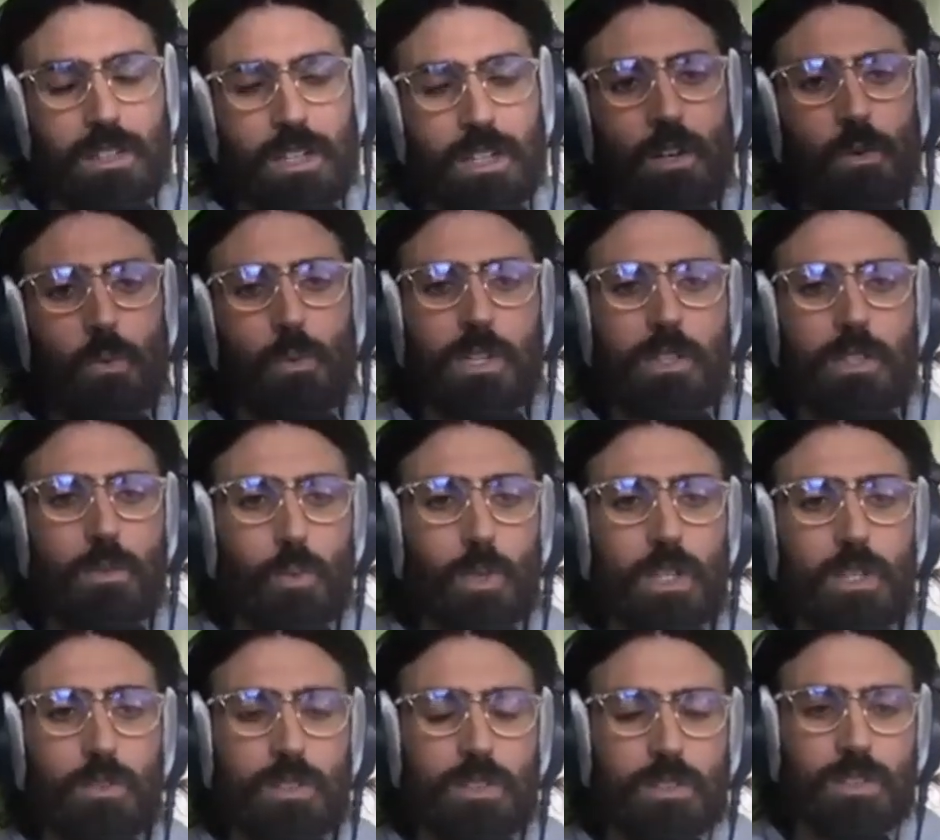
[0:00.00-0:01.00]
I know we, we
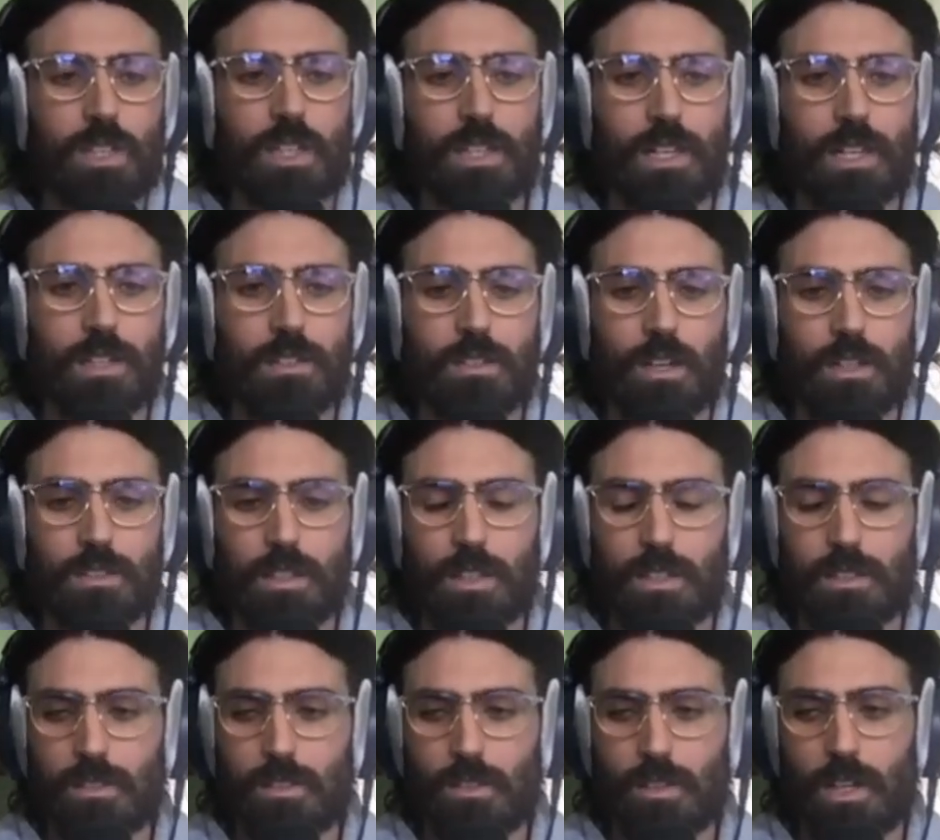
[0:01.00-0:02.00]
used to say that at Dot
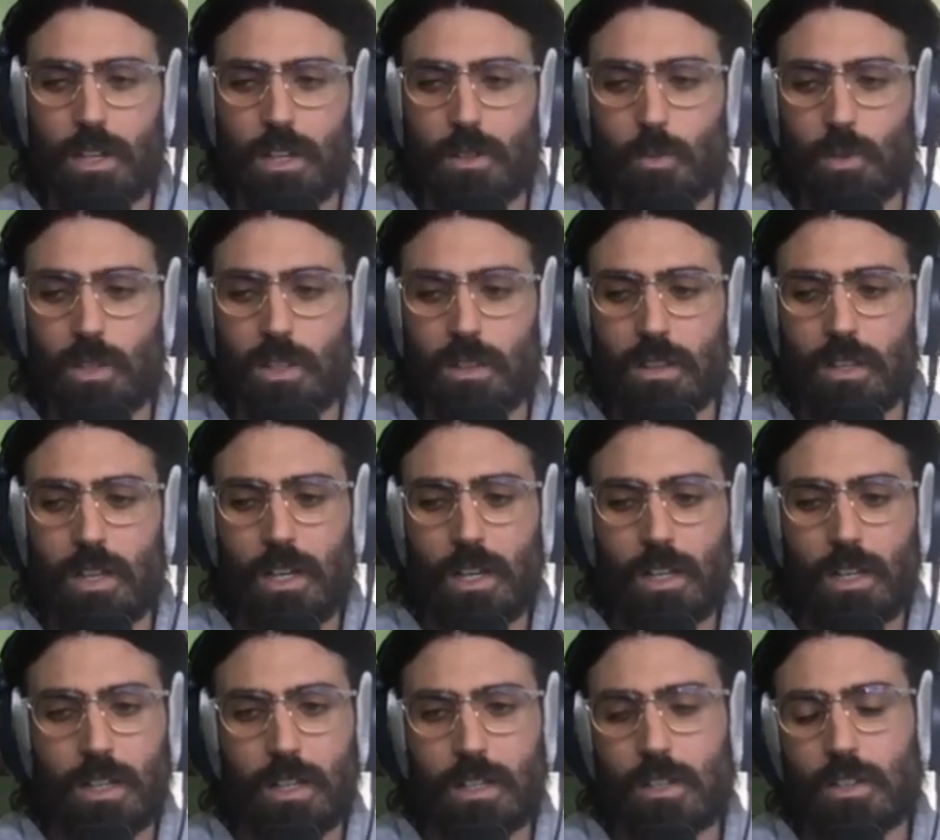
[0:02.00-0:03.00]
Science a lot with
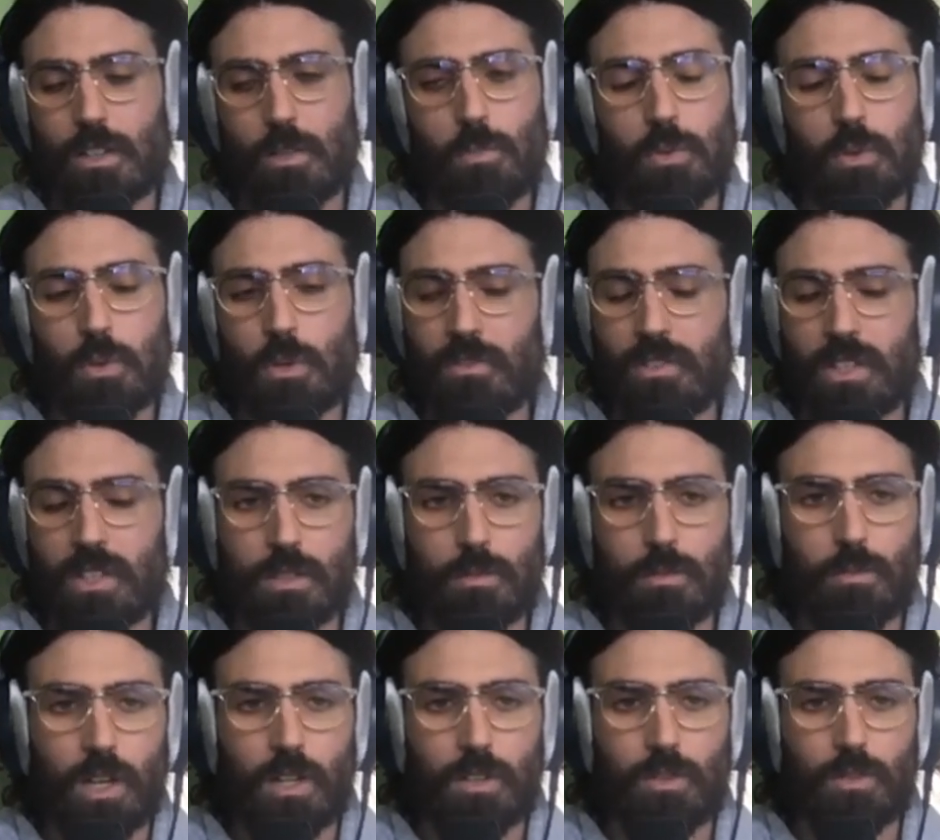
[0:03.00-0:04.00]
like a computer vision
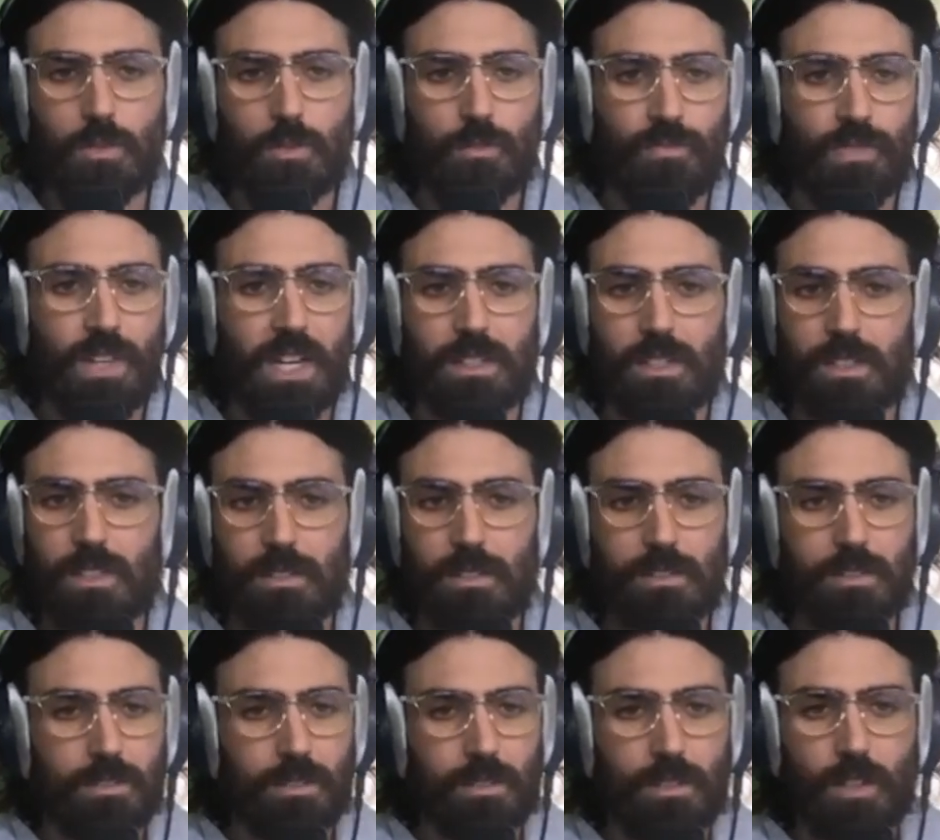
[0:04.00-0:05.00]
model that
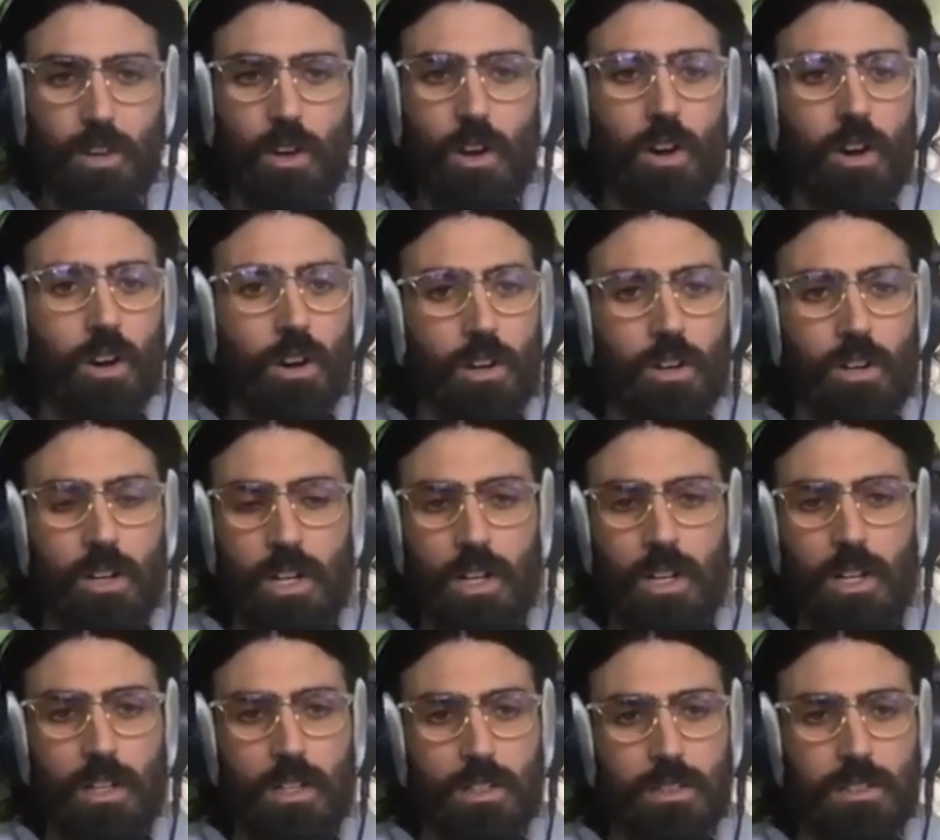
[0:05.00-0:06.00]
is a car,
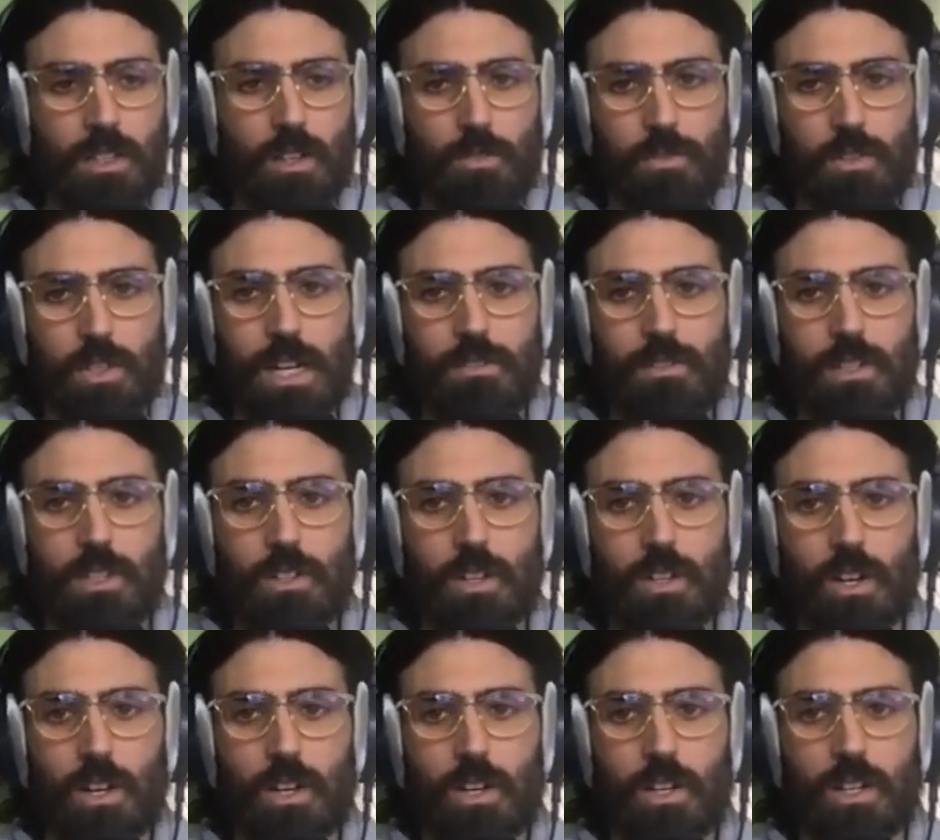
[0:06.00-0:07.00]
a self-driving
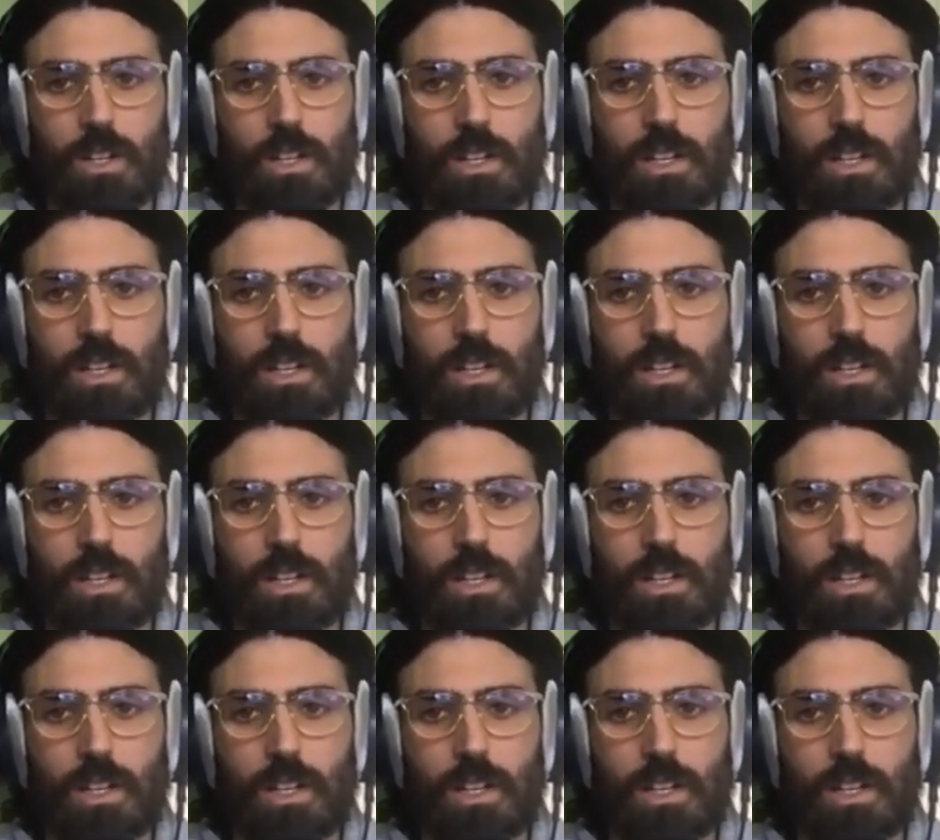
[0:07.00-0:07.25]
car.